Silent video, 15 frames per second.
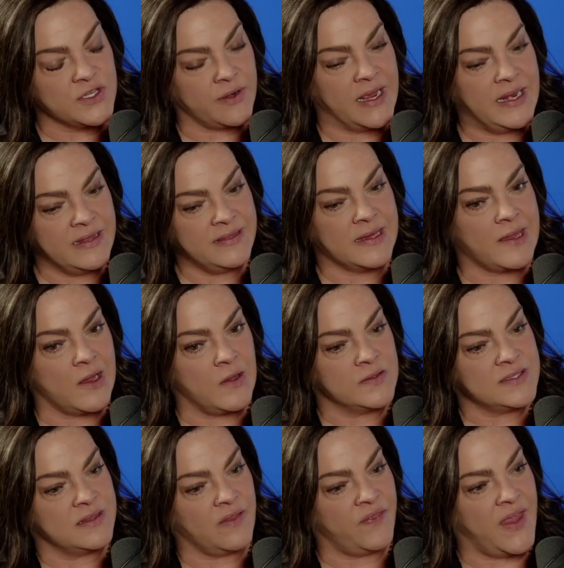anything else
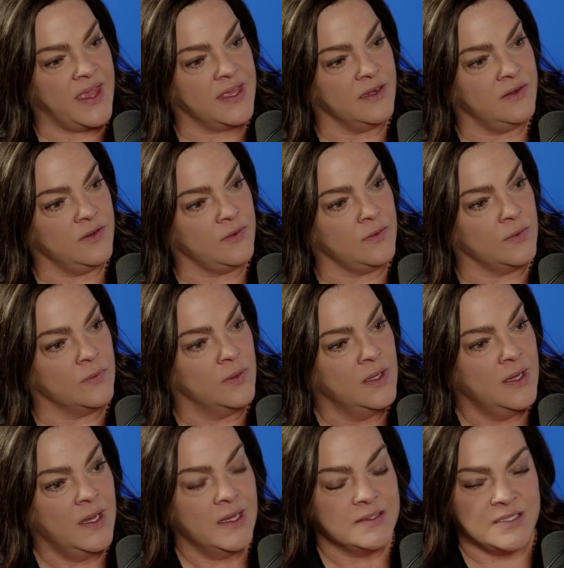that they can do
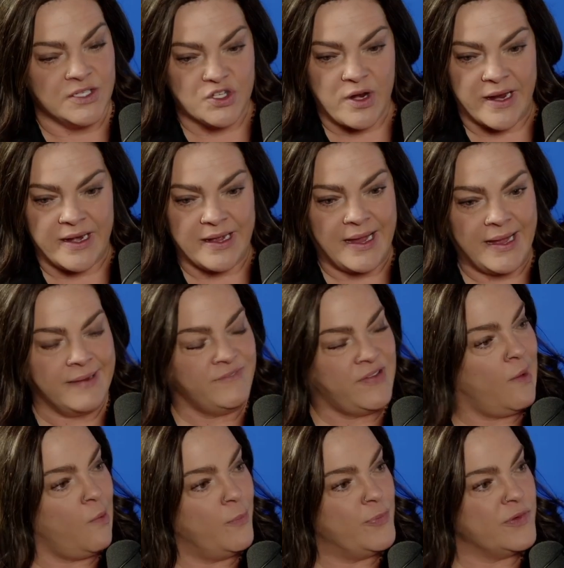to try to kind of
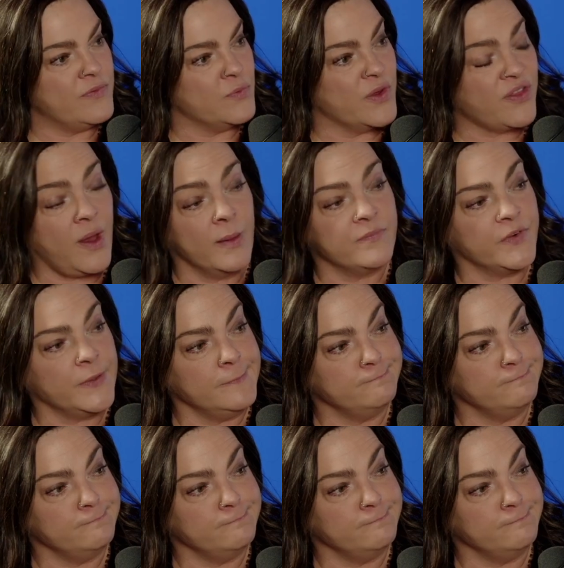help with comfort?